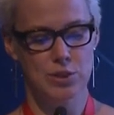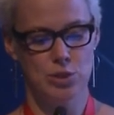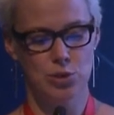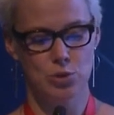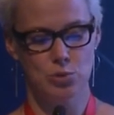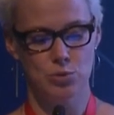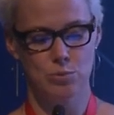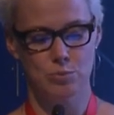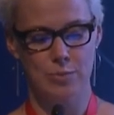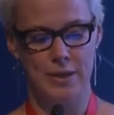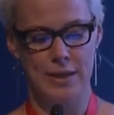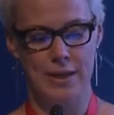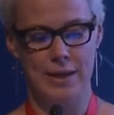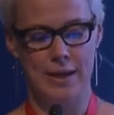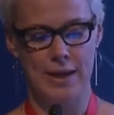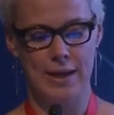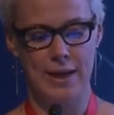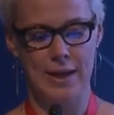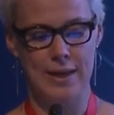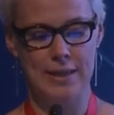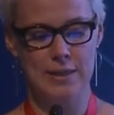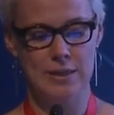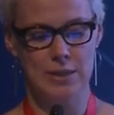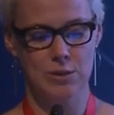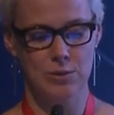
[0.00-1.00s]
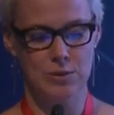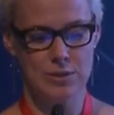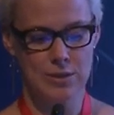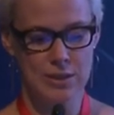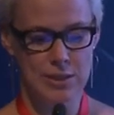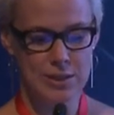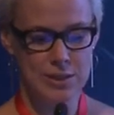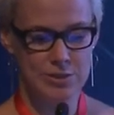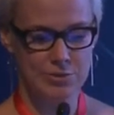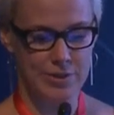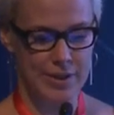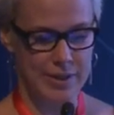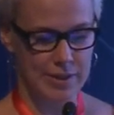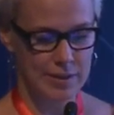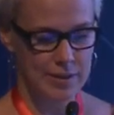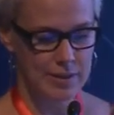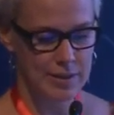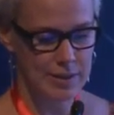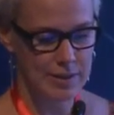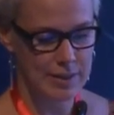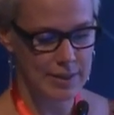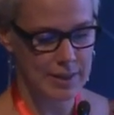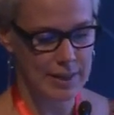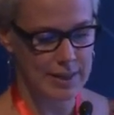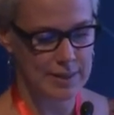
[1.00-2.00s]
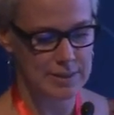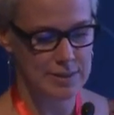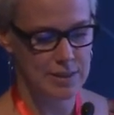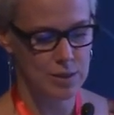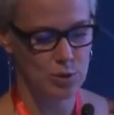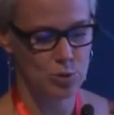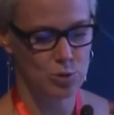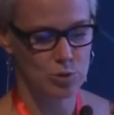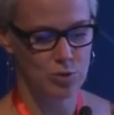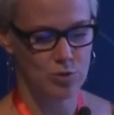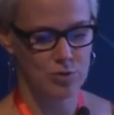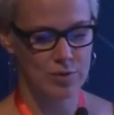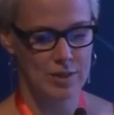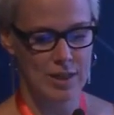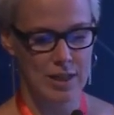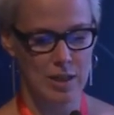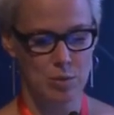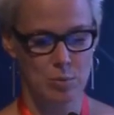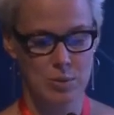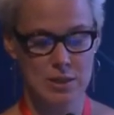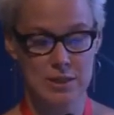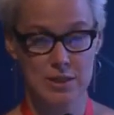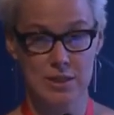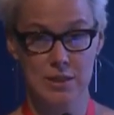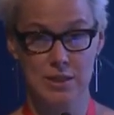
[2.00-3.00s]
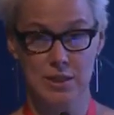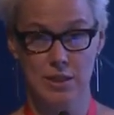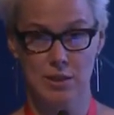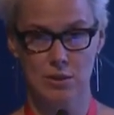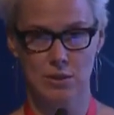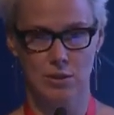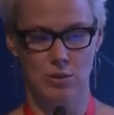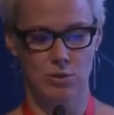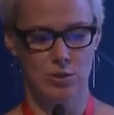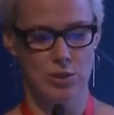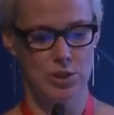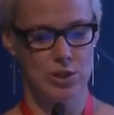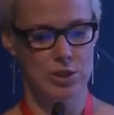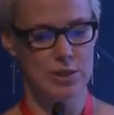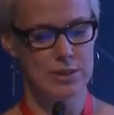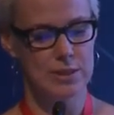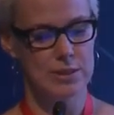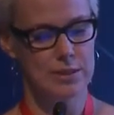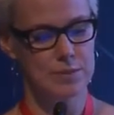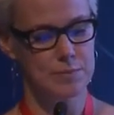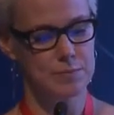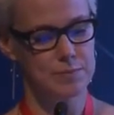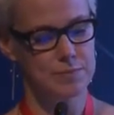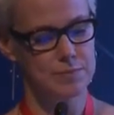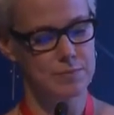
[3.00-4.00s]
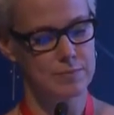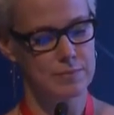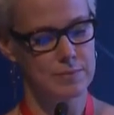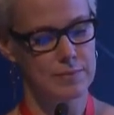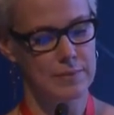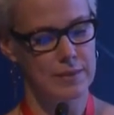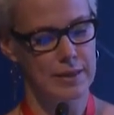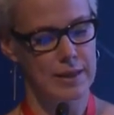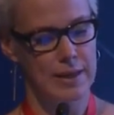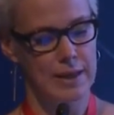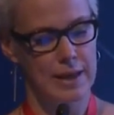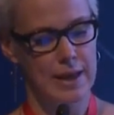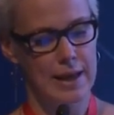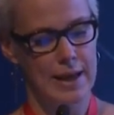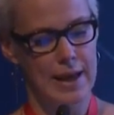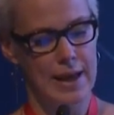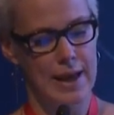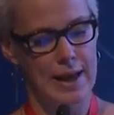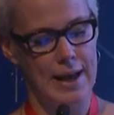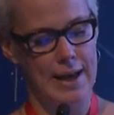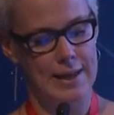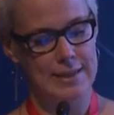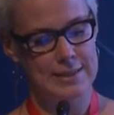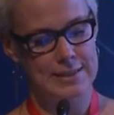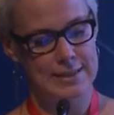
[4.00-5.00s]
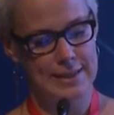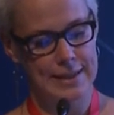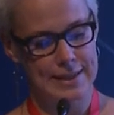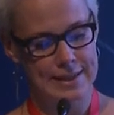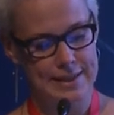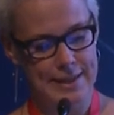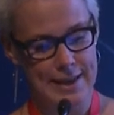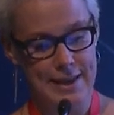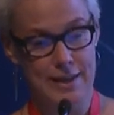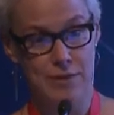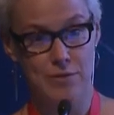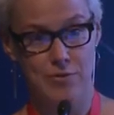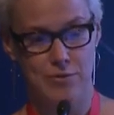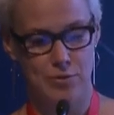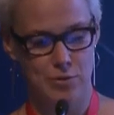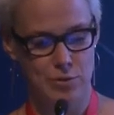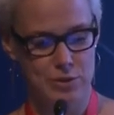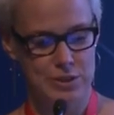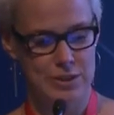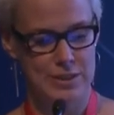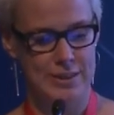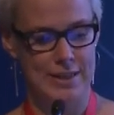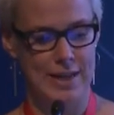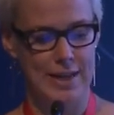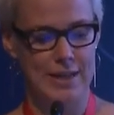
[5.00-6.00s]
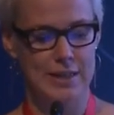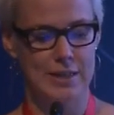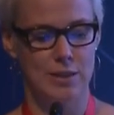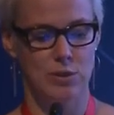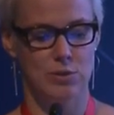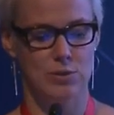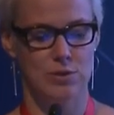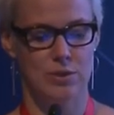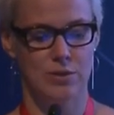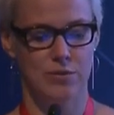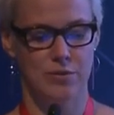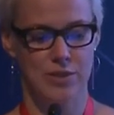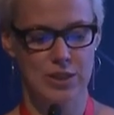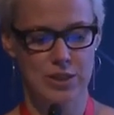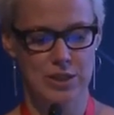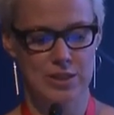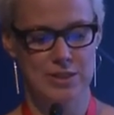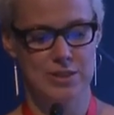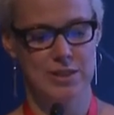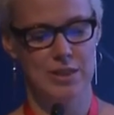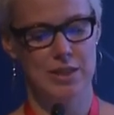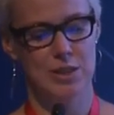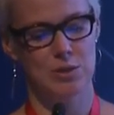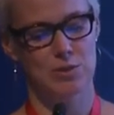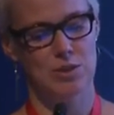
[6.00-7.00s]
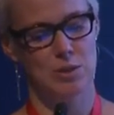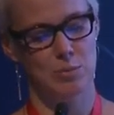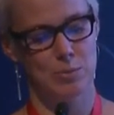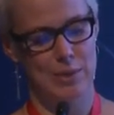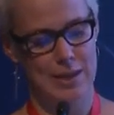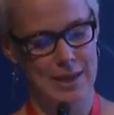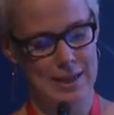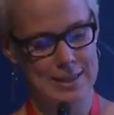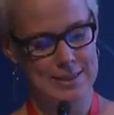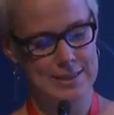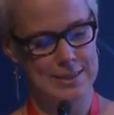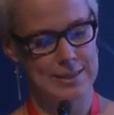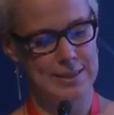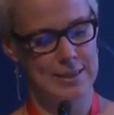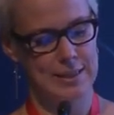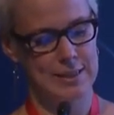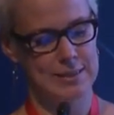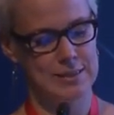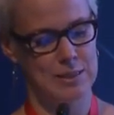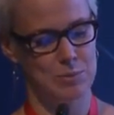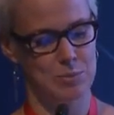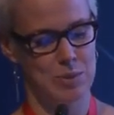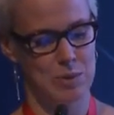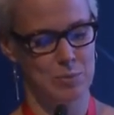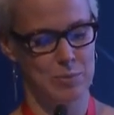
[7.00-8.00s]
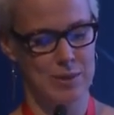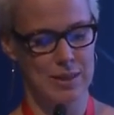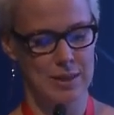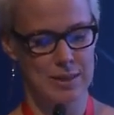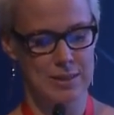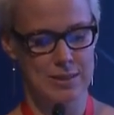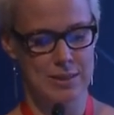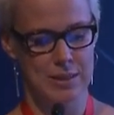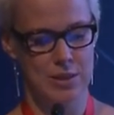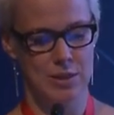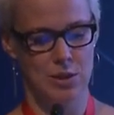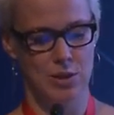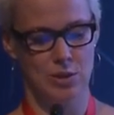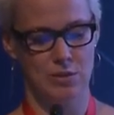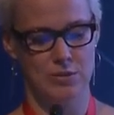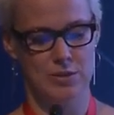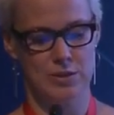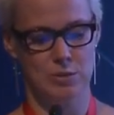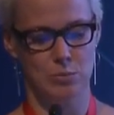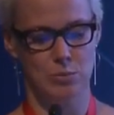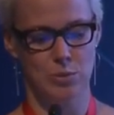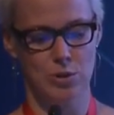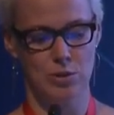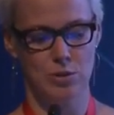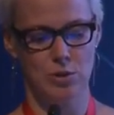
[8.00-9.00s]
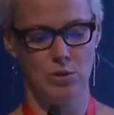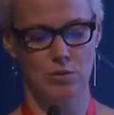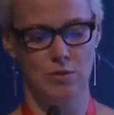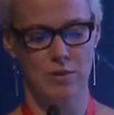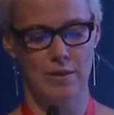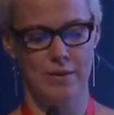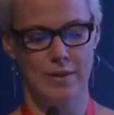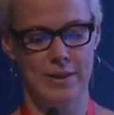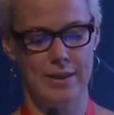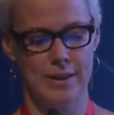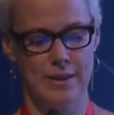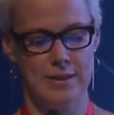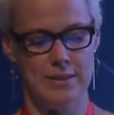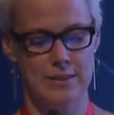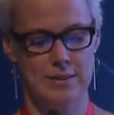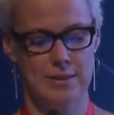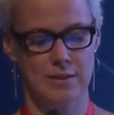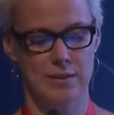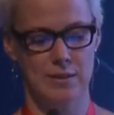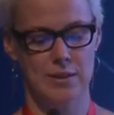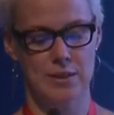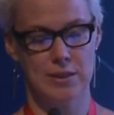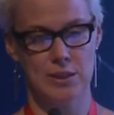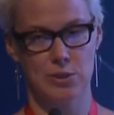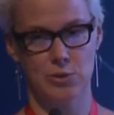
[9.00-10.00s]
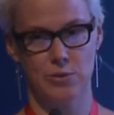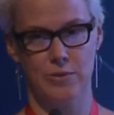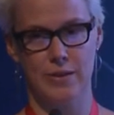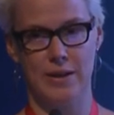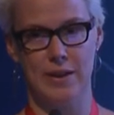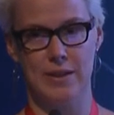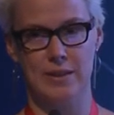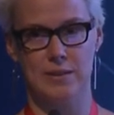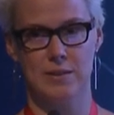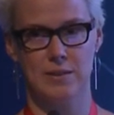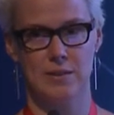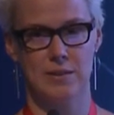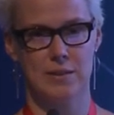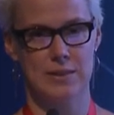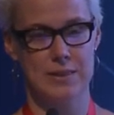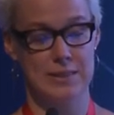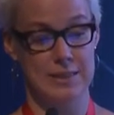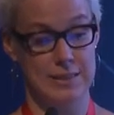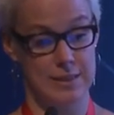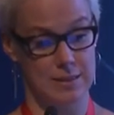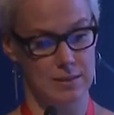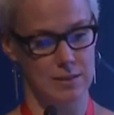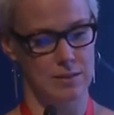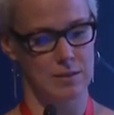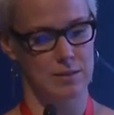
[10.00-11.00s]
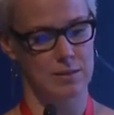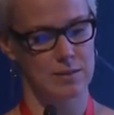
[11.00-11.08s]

should be adequately trained in the use of telemedicine technologies. And again, further data on the efficiency, usability, acceptability of the more novel things is required still.